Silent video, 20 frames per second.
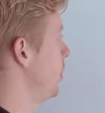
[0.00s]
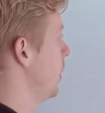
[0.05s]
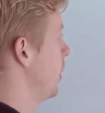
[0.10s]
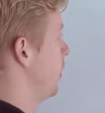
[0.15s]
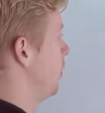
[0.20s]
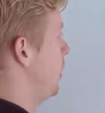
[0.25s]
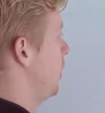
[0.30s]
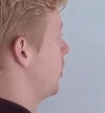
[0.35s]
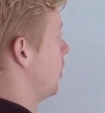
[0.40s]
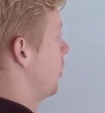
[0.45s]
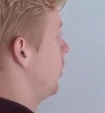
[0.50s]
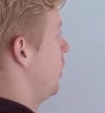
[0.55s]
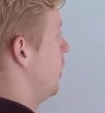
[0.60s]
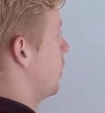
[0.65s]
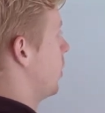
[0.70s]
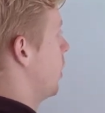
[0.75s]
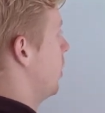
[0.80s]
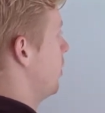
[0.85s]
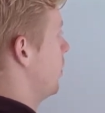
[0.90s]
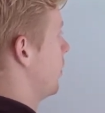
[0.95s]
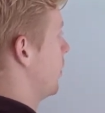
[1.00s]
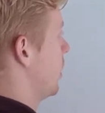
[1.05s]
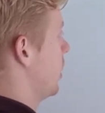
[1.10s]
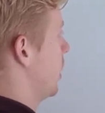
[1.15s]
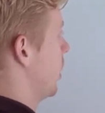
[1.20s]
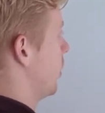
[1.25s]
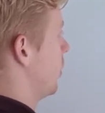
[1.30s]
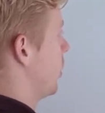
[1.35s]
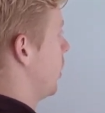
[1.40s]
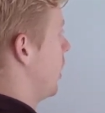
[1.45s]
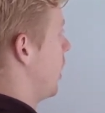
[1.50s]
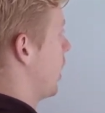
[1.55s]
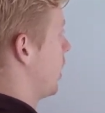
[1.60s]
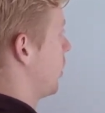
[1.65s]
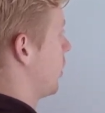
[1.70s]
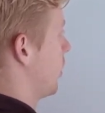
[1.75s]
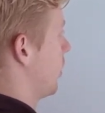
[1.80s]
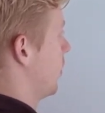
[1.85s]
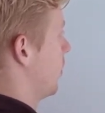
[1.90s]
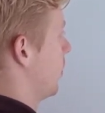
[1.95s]
a, a piece of SQL, you know,
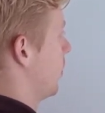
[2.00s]
select,